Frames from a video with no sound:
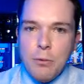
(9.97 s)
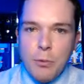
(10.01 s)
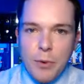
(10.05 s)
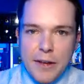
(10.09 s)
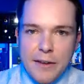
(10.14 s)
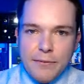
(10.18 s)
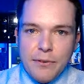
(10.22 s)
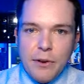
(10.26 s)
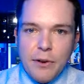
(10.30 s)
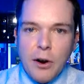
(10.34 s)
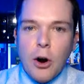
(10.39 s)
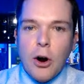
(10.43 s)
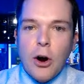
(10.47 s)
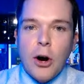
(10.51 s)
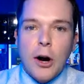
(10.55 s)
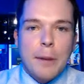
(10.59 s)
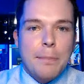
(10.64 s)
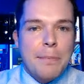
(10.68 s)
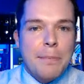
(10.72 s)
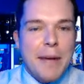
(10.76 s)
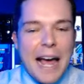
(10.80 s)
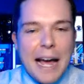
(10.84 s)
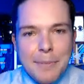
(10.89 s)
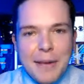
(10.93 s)
We
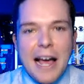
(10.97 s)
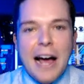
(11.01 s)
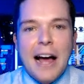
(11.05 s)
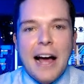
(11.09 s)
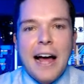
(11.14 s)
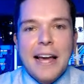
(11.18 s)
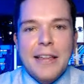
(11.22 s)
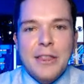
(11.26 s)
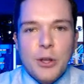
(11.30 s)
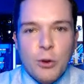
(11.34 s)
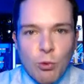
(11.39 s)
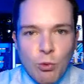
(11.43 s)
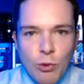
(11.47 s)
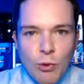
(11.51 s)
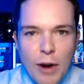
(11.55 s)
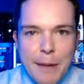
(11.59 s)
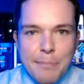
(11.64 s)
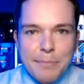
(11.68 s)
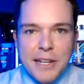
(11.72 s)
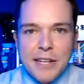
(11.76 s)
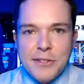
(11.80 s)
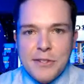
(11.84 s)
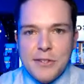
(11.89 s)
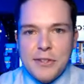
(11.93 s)
are back behind the
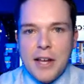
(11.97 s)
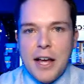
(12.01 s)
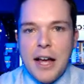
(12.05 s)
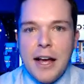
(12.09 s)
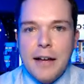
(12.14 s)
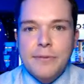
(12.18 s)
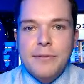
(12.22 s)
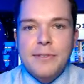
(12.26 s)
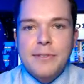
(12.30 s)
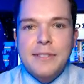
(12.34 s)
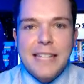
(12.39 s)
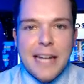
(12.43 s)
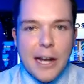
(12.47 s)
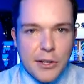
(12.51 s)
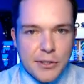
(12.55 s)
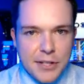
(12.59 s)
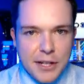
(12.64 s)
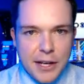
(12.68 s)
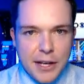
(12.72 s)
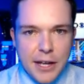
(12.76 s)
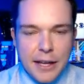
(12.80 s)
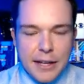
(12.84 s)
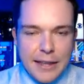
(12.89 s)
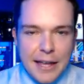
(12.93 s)
remnants of
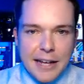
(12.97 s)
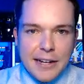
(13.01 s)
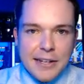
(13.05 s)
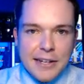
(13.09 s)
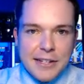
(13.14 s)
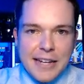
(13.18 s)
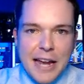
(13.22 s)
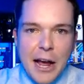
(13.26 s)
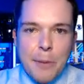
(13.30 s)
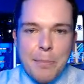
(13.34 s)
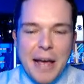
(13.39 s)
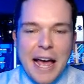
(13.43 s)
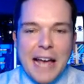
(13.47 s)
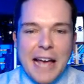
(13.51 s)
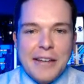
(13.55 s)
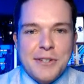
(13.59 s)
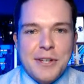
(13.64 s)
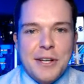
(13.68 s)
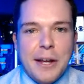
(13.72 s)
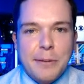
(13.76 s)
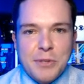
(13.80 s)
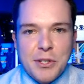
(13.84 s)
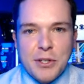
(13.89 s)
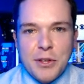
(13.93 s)
Delta that is now
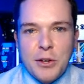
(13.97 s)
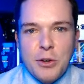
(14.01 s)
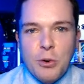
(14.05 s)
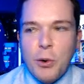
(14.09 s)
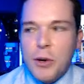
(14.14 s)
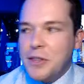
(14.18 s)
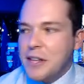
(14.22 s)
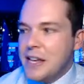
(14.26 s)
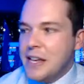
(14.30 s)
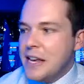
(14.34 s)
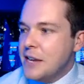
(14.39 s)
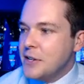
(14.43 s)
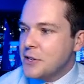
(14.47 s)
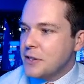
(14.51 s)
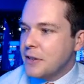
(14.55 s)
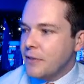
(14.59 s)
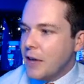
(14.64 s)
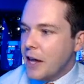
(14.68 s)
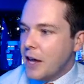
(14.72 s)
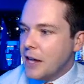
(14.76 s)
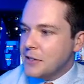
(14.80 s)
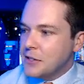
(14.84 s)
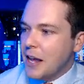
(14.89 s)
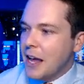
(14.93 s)
passing up to the northeast
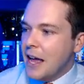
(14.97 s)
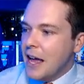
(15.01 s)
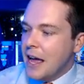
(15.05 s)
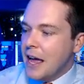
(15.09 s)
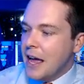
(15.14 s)
of us